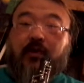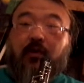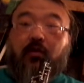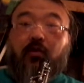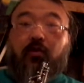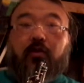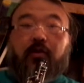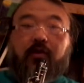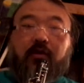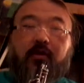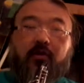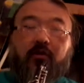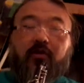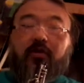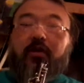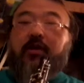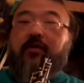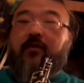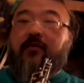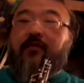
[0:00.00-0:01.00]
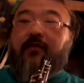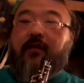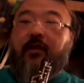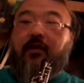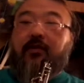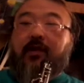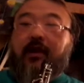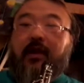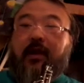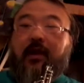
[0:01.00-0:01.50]
or you
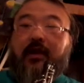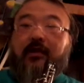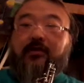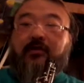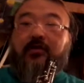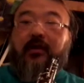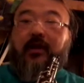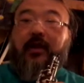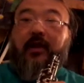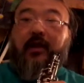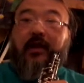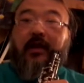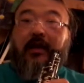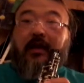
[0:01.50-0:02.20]
feel that actually